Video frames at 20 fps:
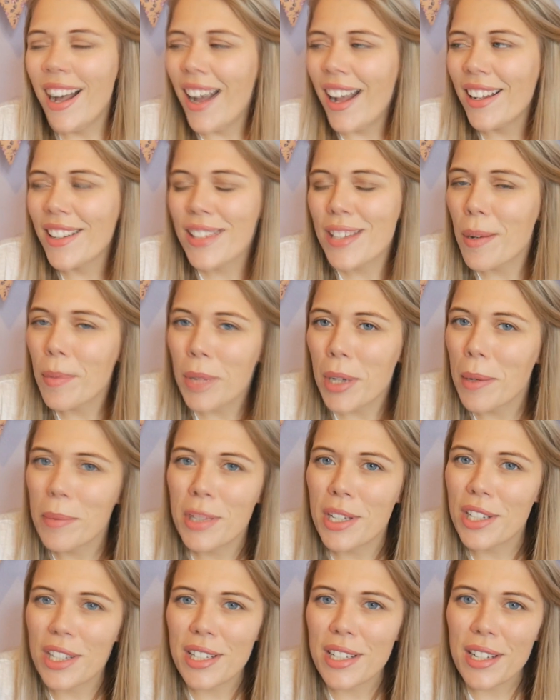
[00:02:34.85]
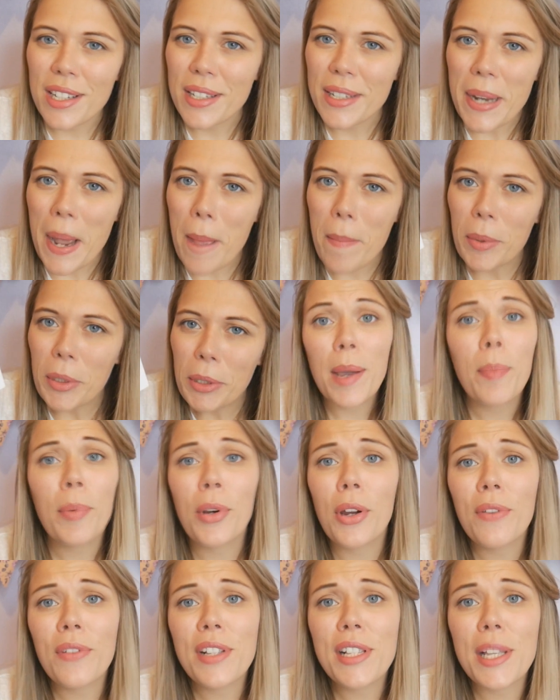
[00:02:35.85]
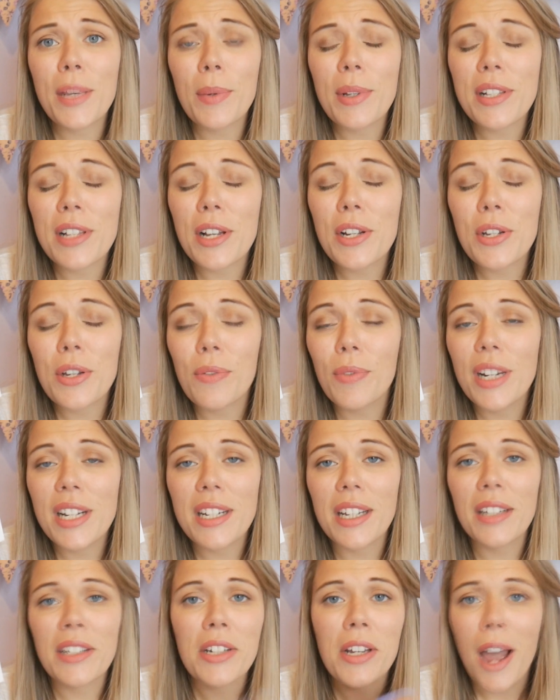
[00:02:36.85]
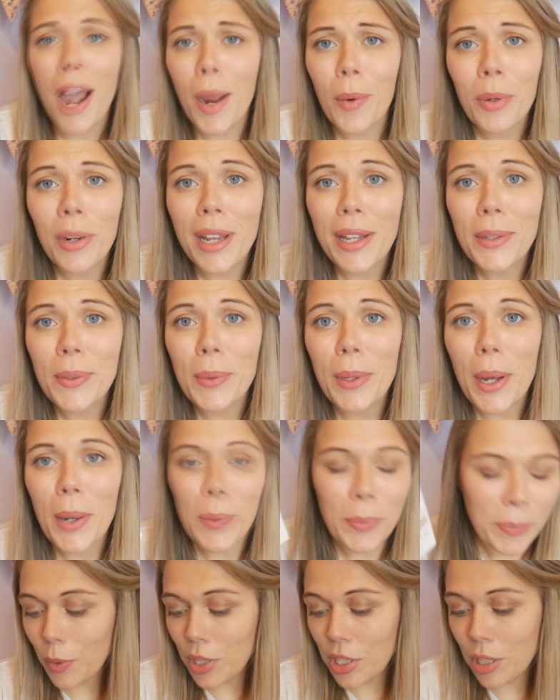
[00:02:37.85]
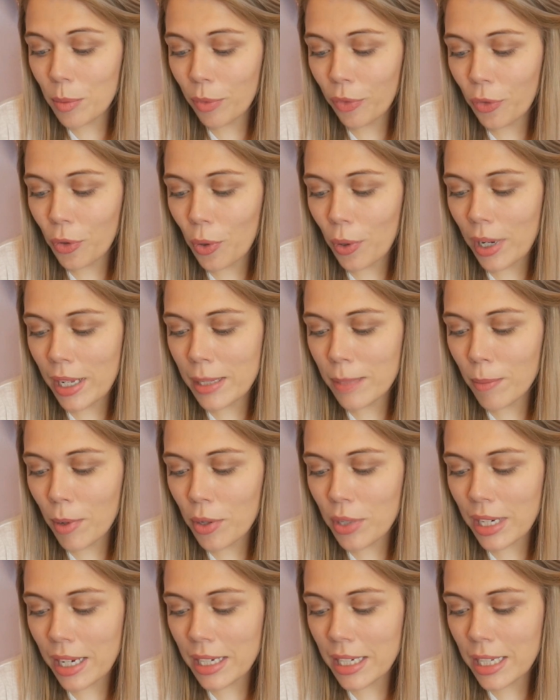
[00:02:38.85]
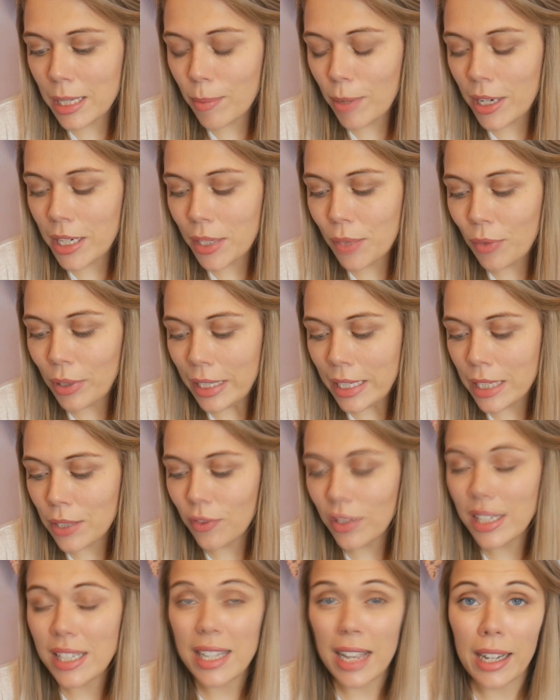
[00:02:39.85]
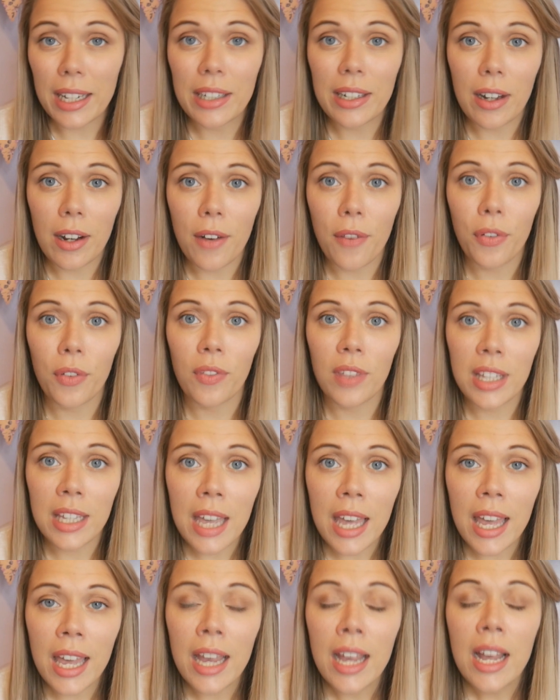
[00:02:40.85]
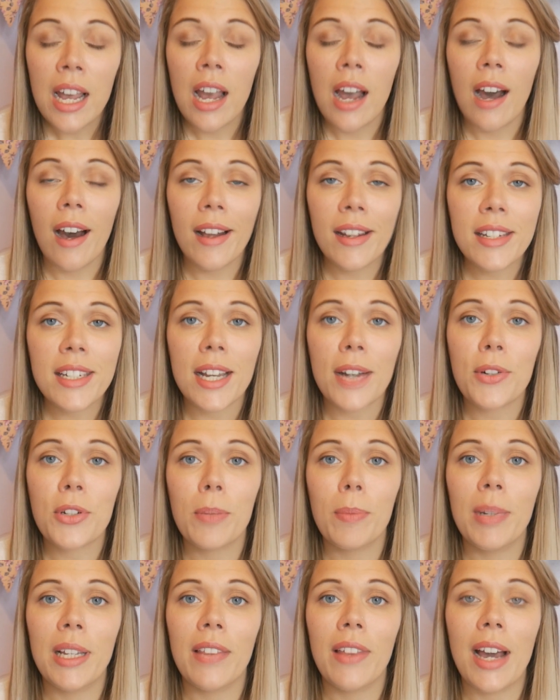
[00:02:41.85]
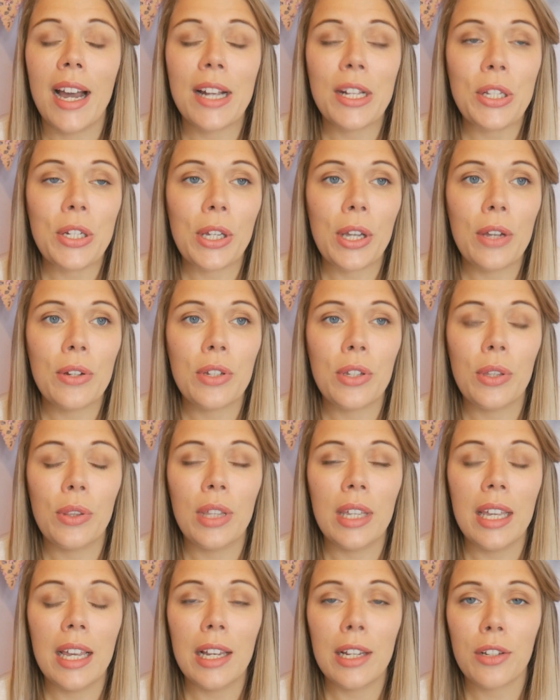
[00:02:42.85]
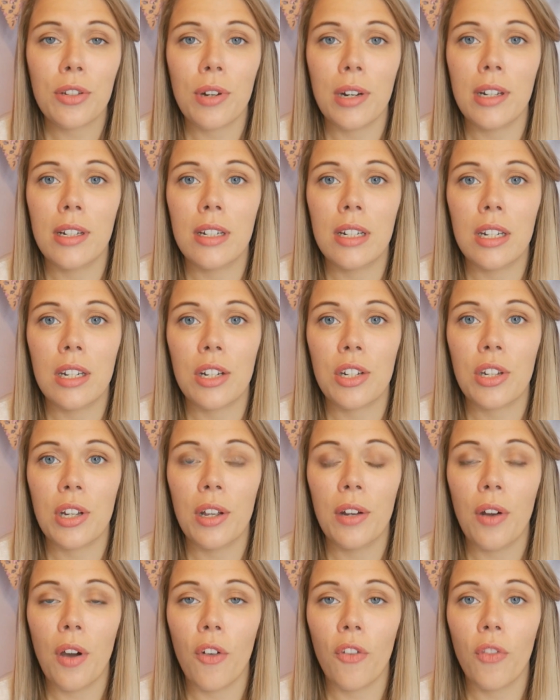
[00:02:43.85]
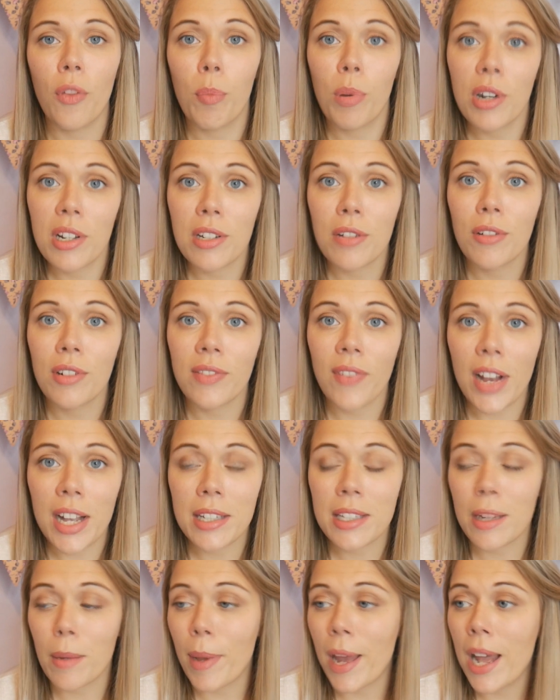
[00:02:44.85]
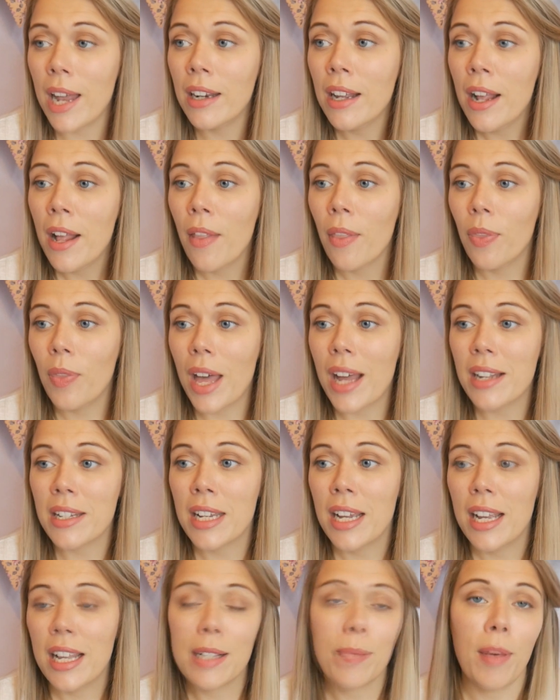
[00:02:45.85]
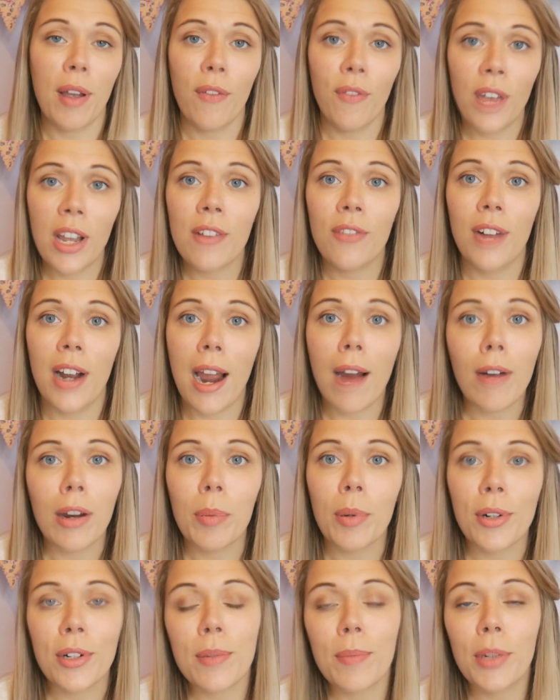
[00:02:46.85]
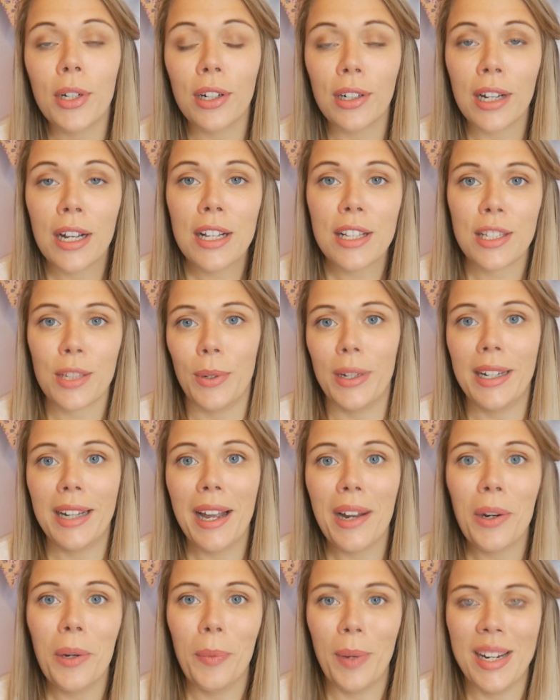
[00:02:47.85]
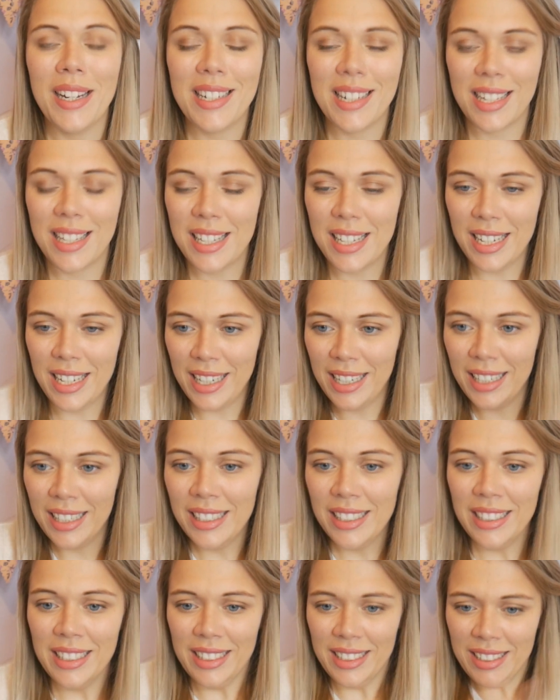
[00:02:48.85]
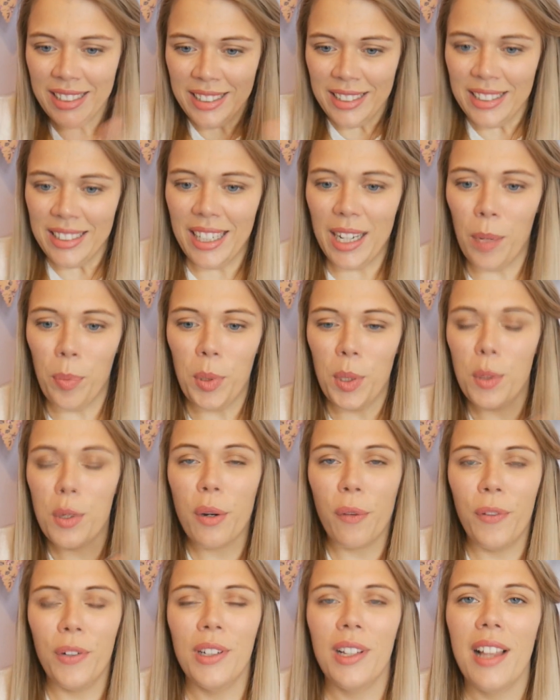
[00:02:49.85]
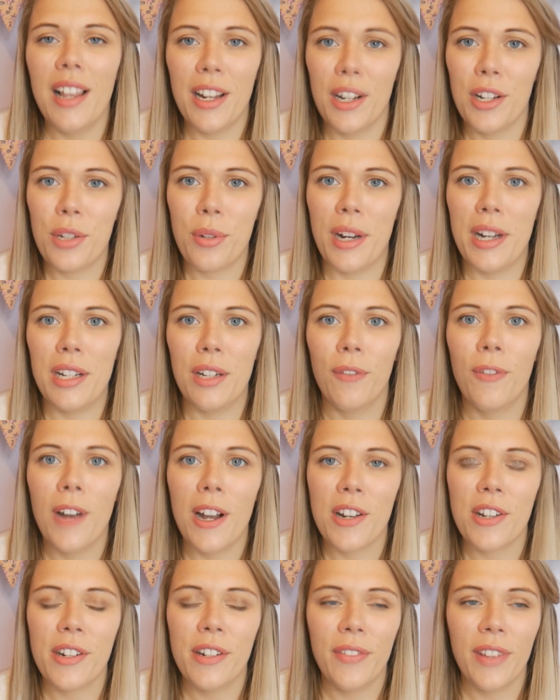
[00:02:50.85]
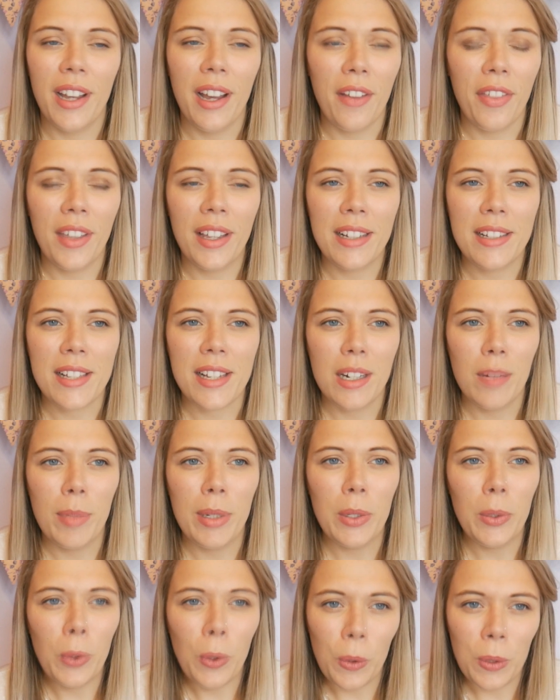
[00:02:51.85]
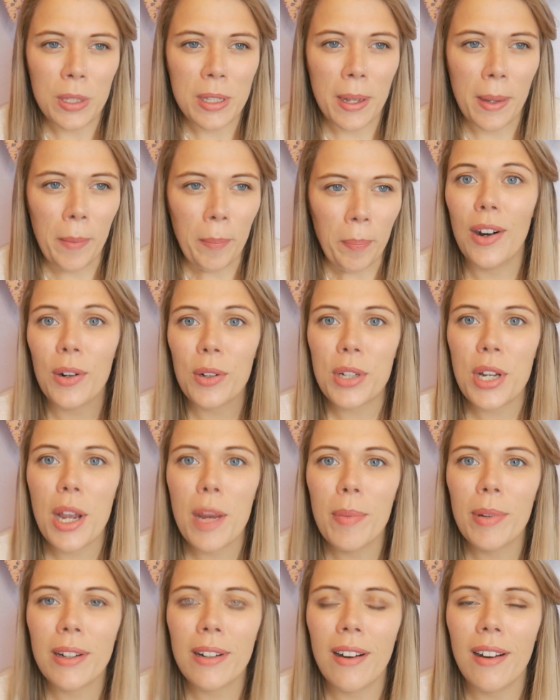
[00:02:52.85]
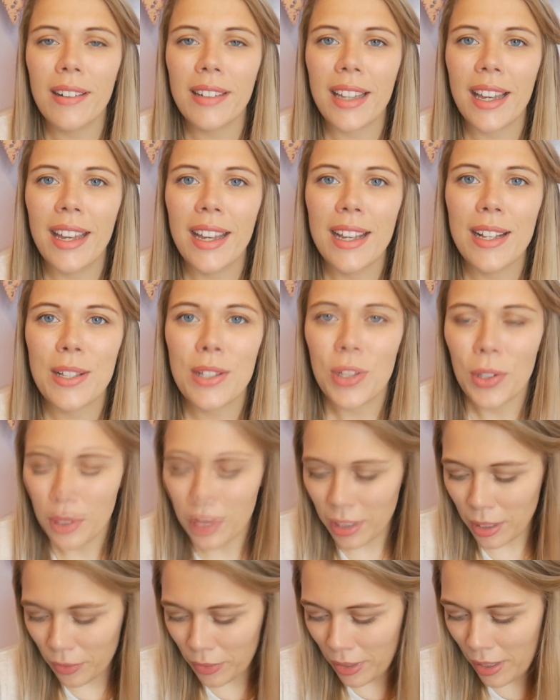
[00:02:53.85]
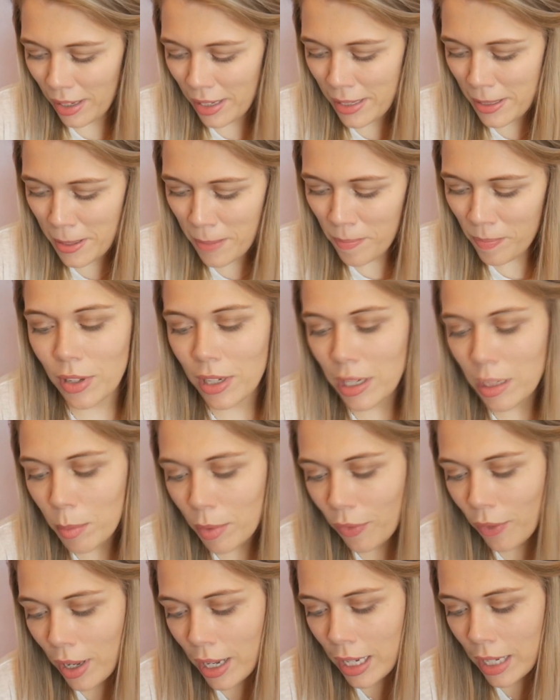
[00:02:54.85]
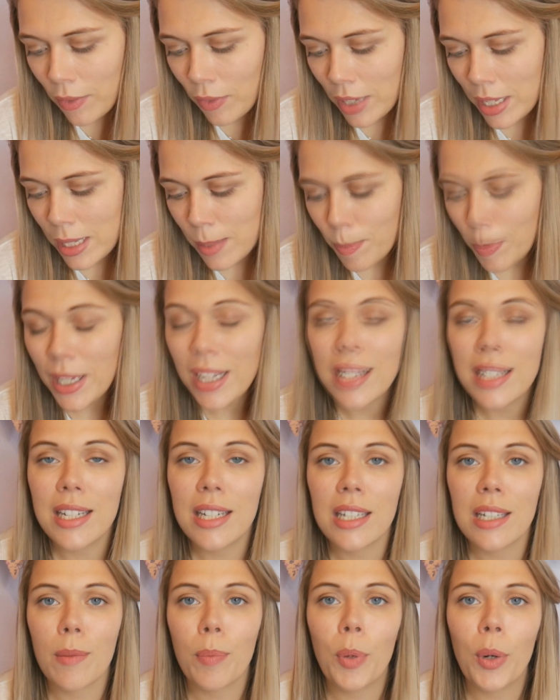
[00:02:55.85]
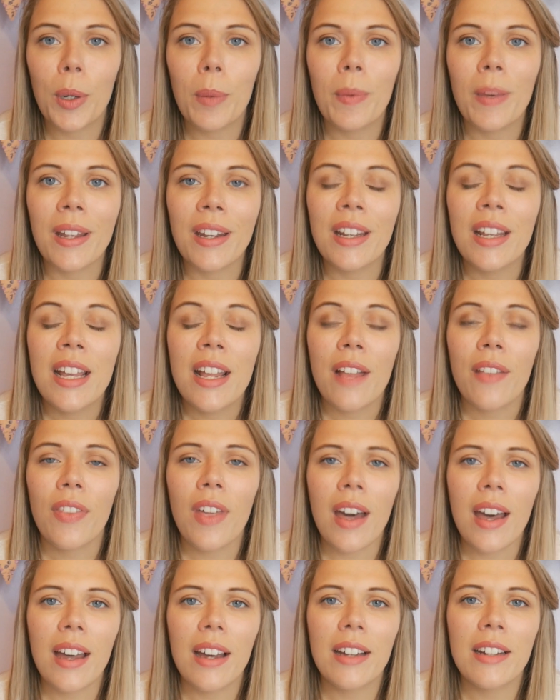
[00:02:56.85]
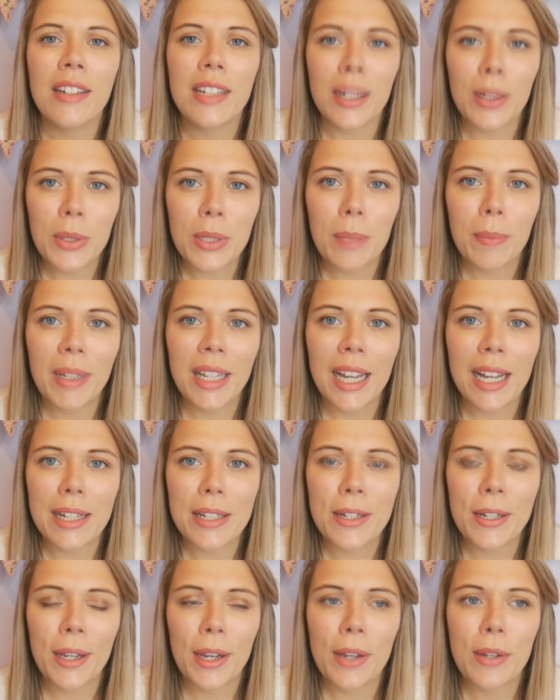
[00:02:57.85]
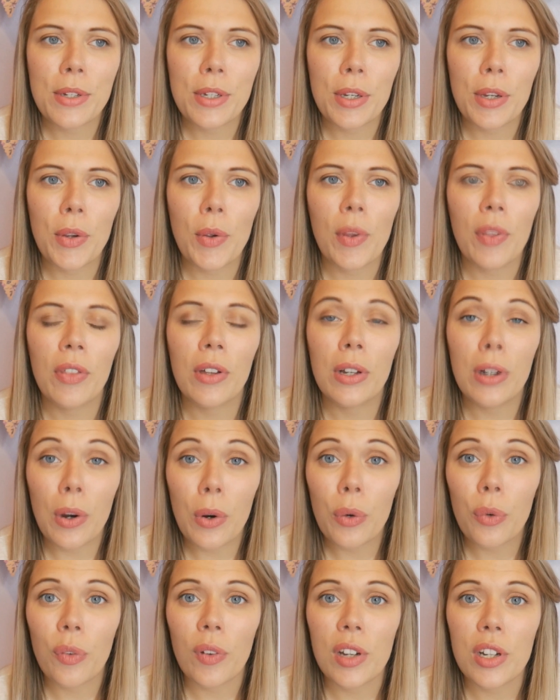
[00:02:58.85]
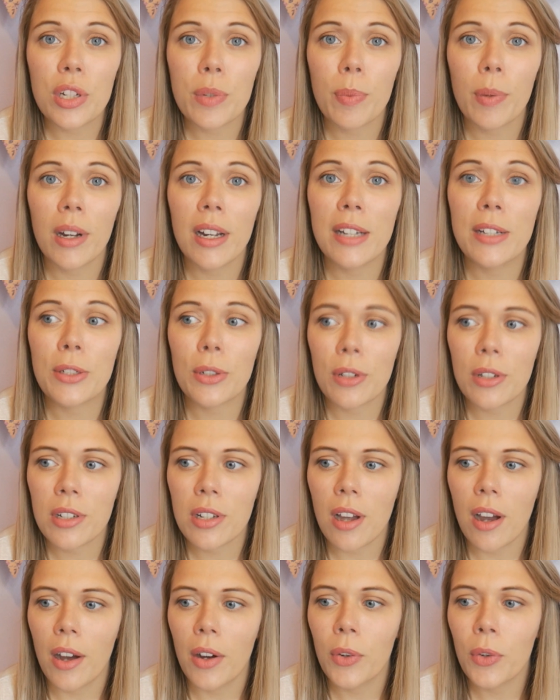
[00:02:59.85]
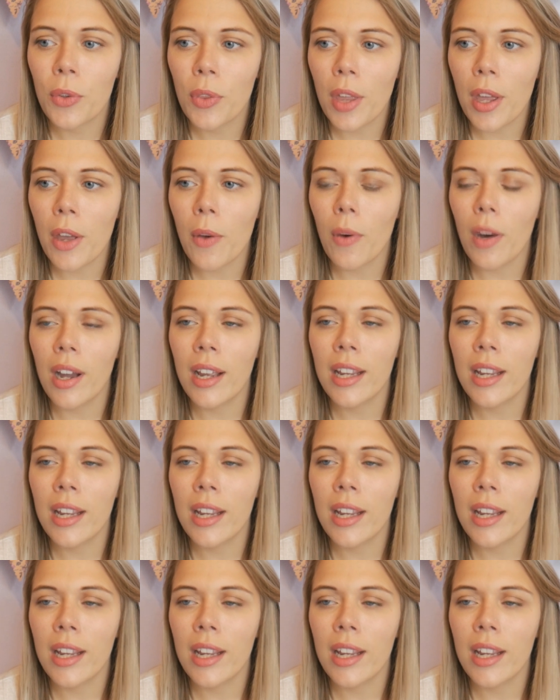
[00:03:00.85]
And sometimes it just doesn't happen. But obviously once I do read it, I will let you know. Question number 4 is most anticipated release for the second half of the year. Undoubtedly that has to go to the illustrated edition of The Prisoner of Azkaban. That is my favourite Harry Potter book, so I cannot wait to see a beautiful illustrated version of it. I think it's going to be awesome. October can't get here soon enough, guys. Number 5 is biggest disappointment. That undoubtedly has to go to The Goldfinch by Donna Tartt. Although